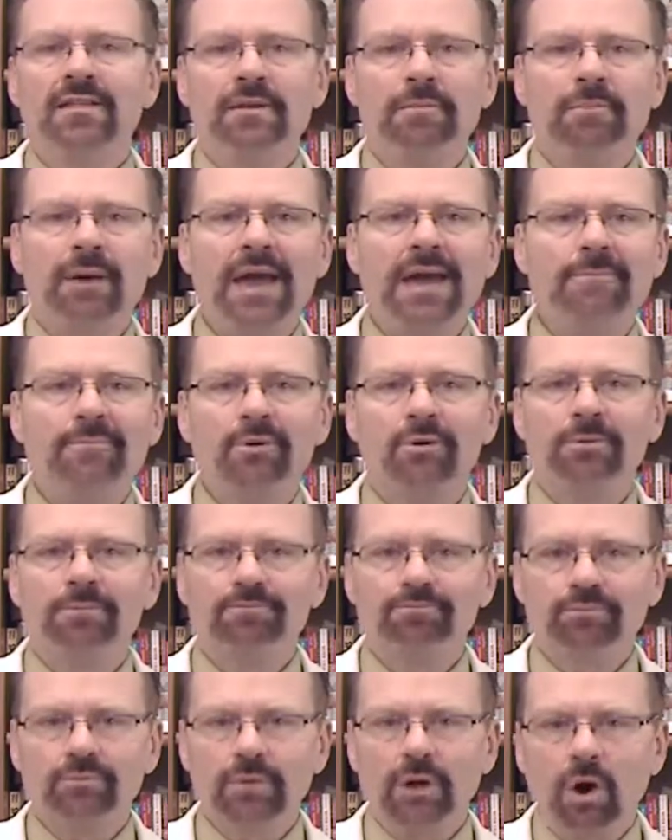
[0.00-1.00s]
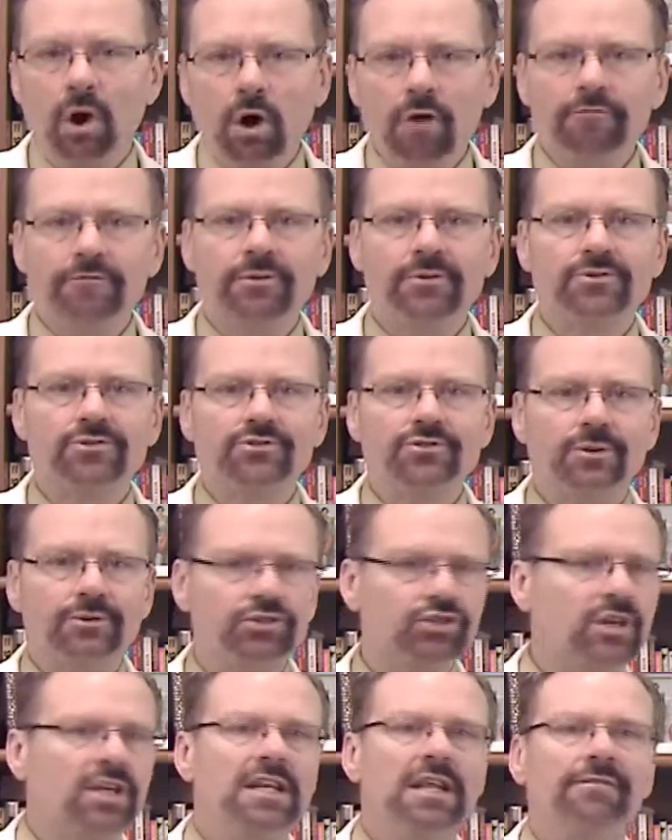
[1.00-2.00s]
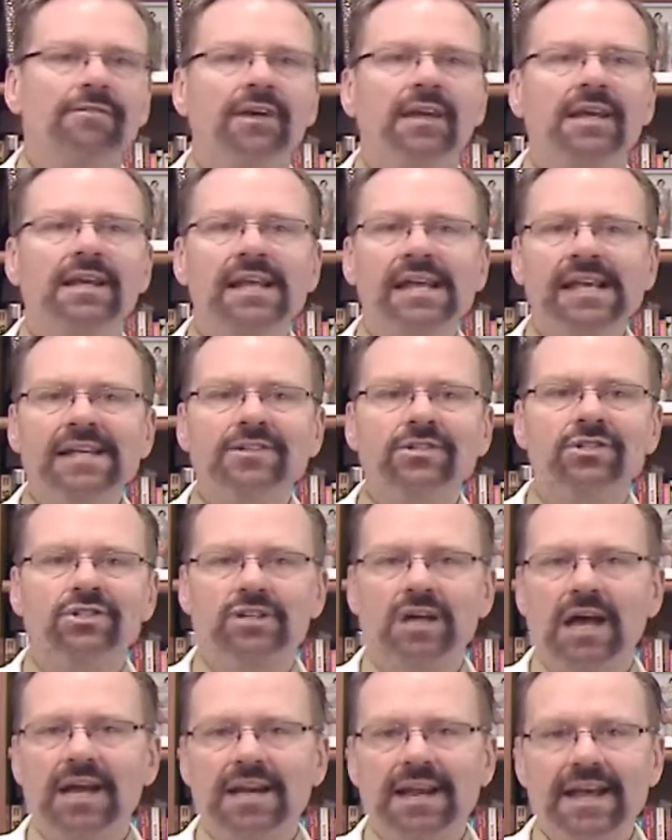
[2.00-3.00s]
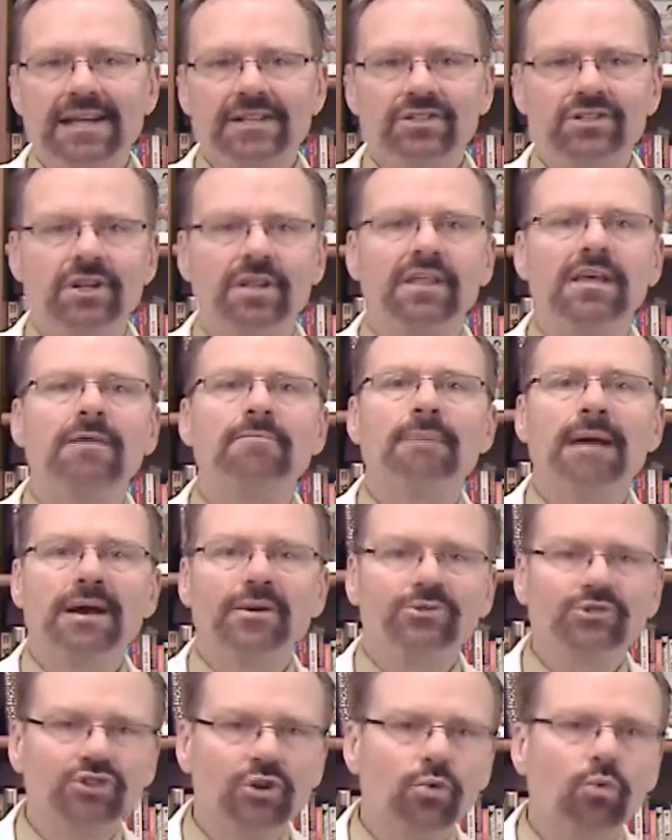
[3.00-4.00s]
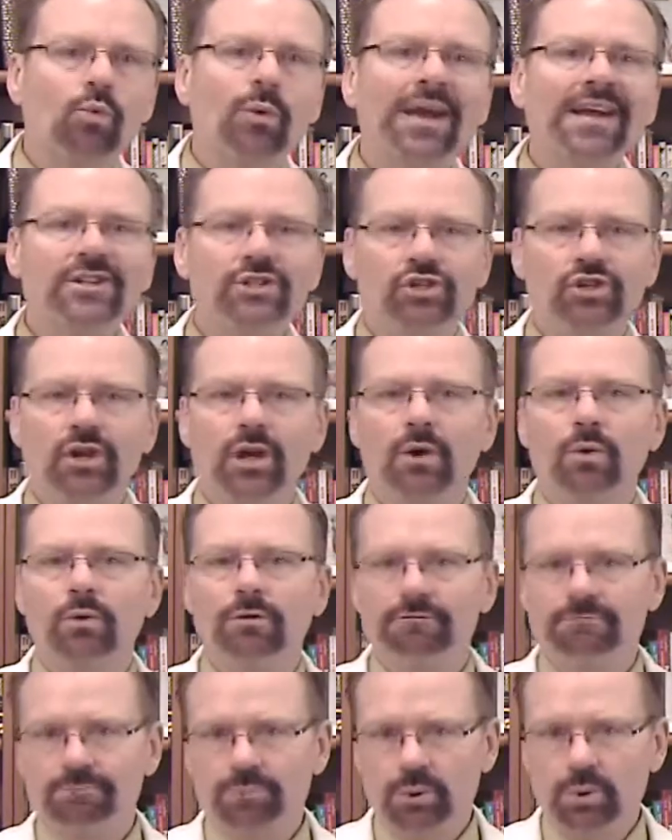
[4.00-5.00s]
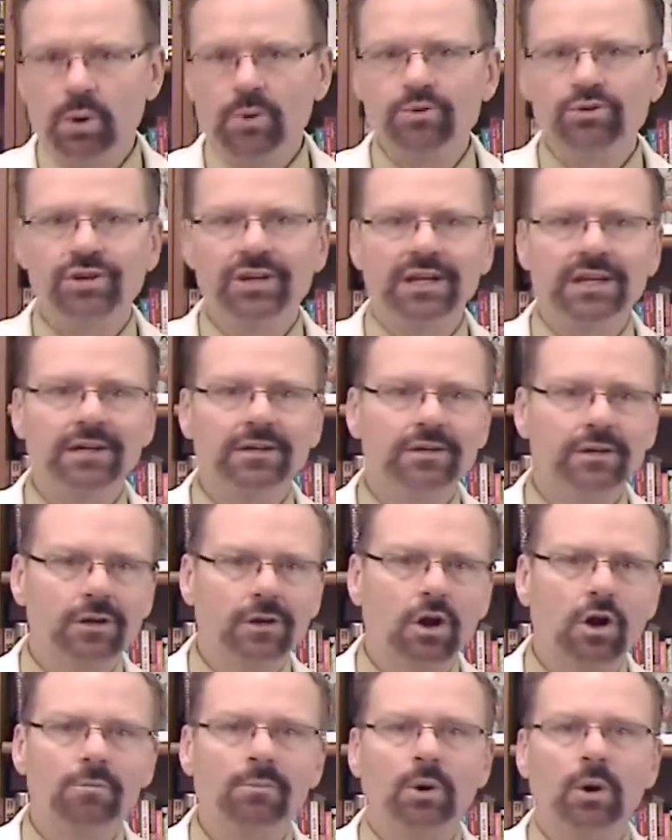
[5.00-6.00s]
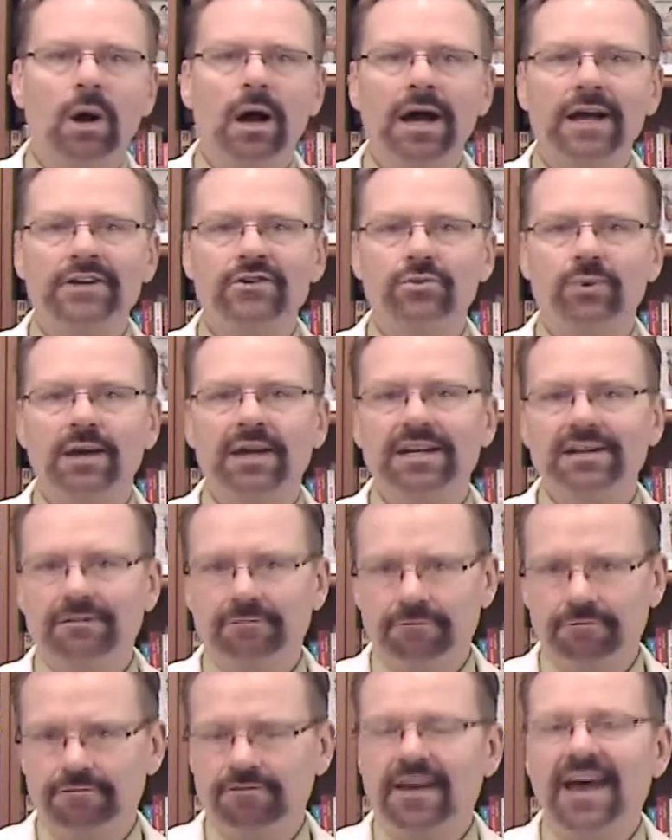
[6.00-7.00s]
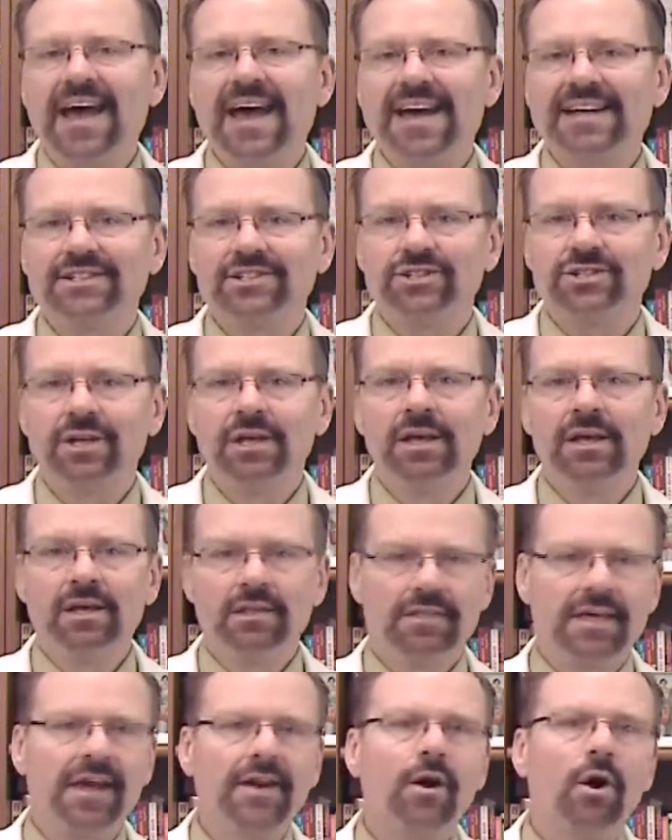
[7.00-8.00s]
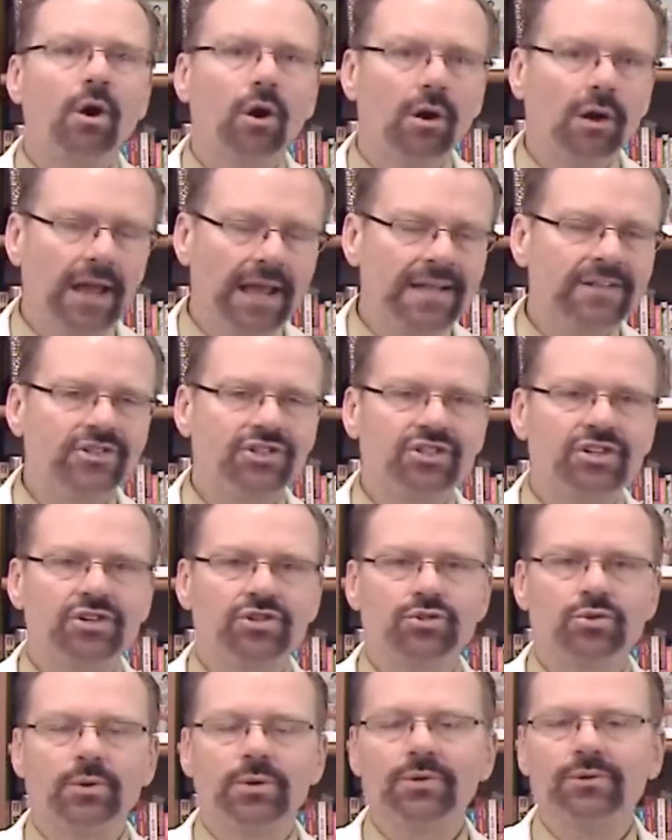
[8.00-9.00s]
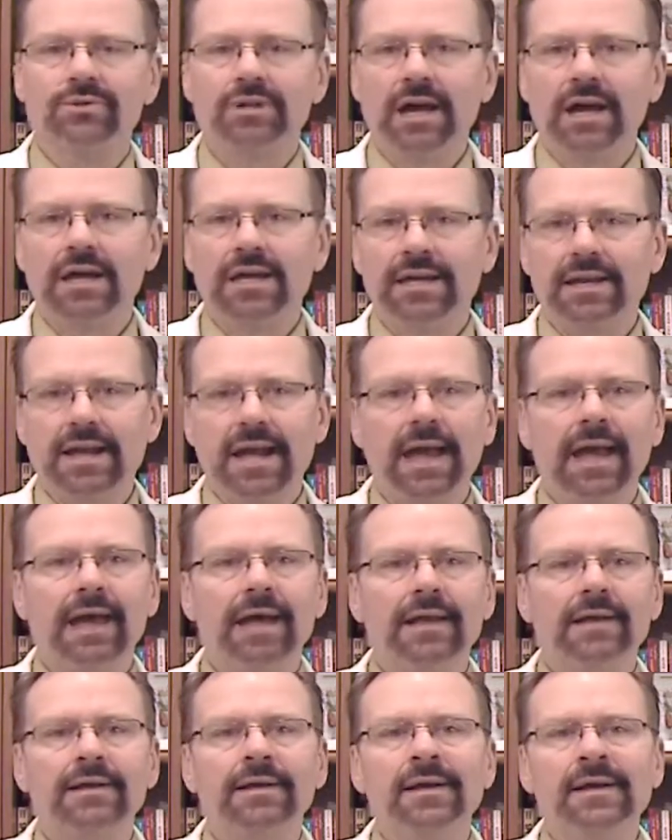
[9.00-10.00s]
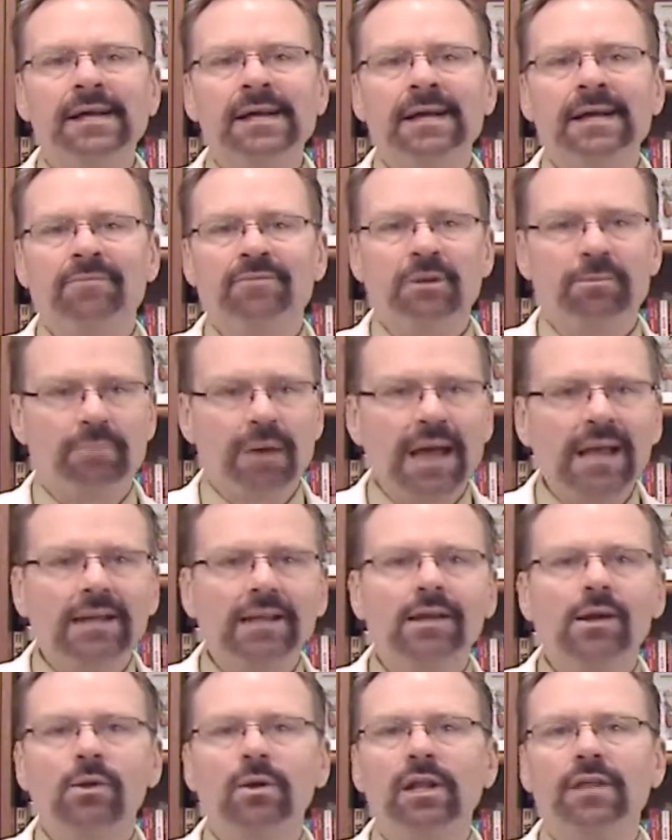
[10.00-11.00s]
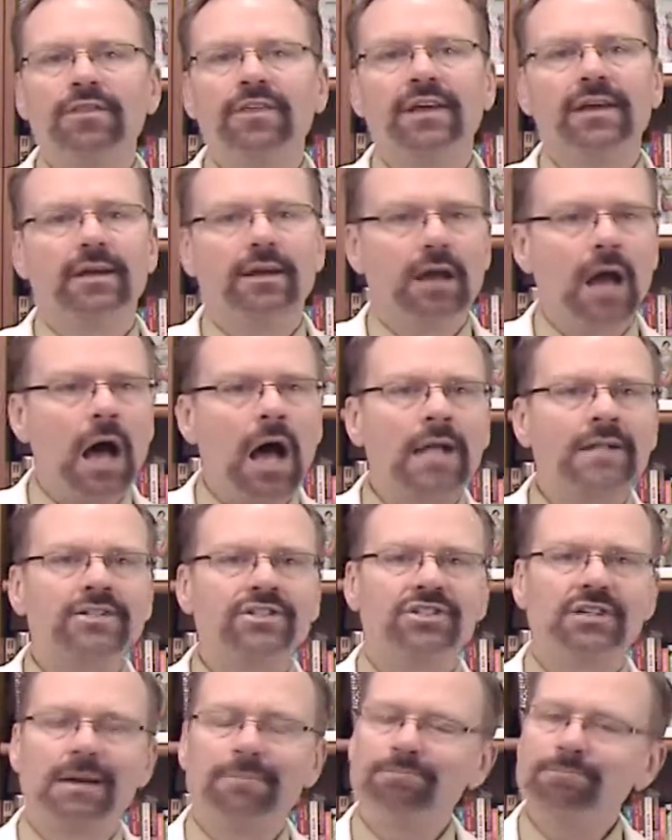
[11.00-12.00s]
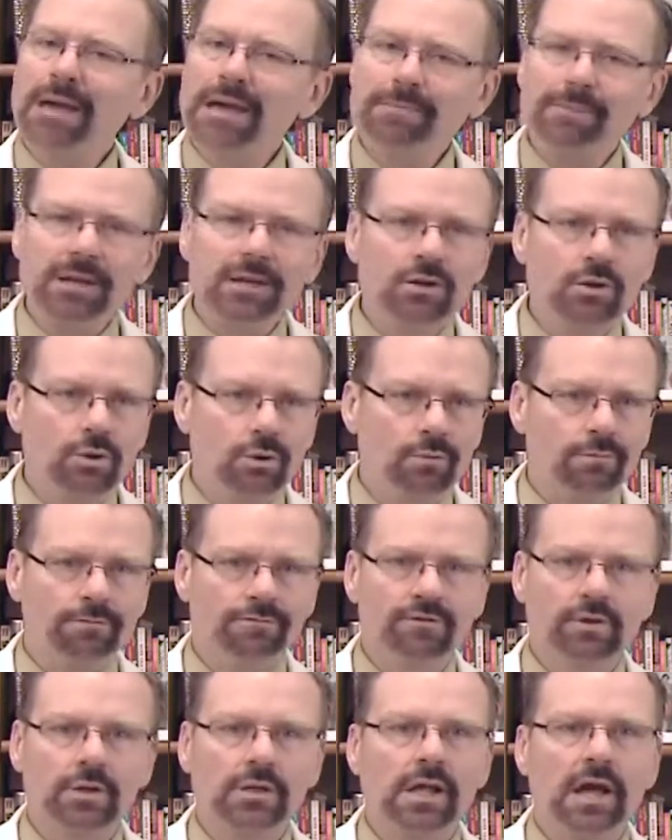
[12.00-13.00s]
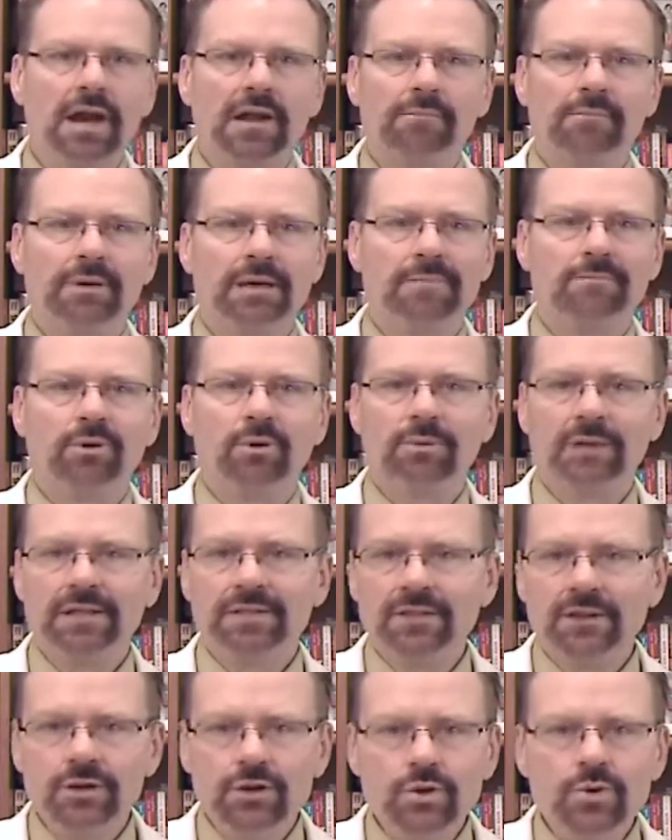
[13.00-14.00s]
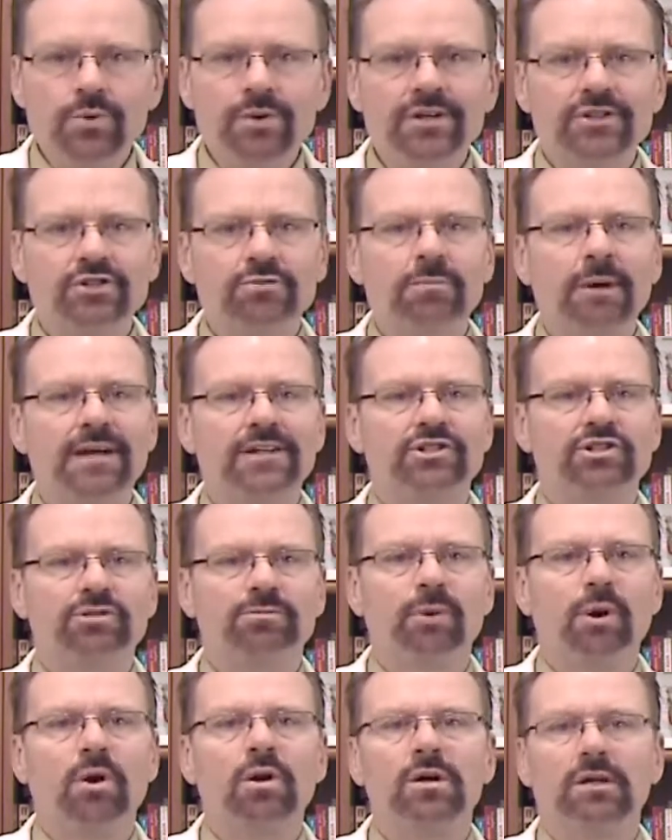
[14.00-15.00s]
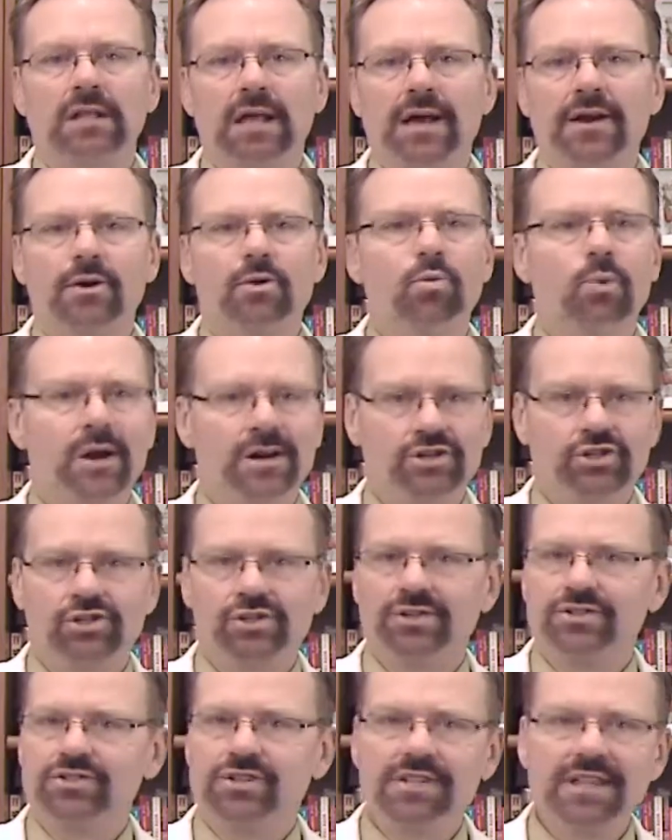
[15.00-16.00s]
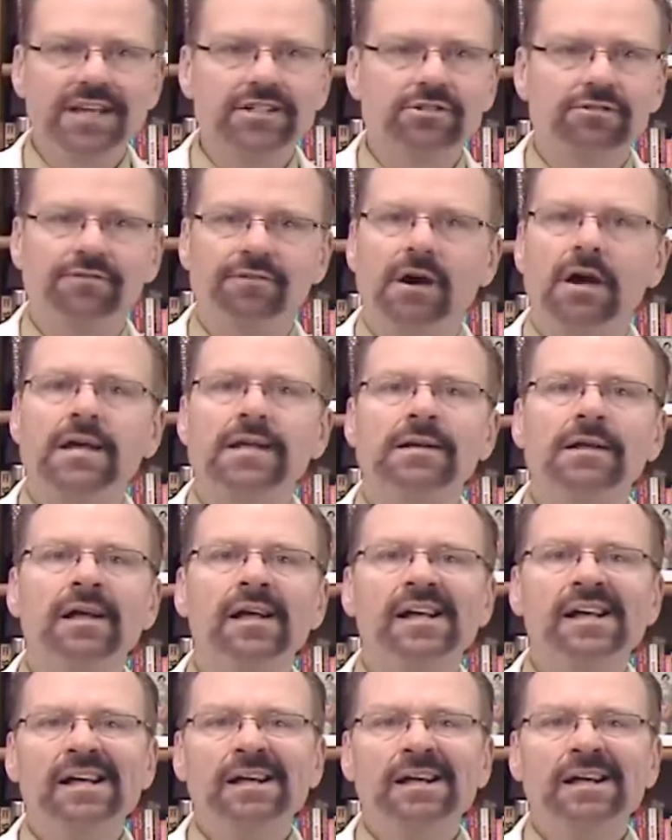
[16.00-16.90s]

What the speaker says: The paper offers significant insight as to the amounts and ratio of protein to carbohydrate and fats that our ancestral diet had. The Paleolithic concept may be new for a lot of people, and the newness might spark a lot of questions, and that's fine.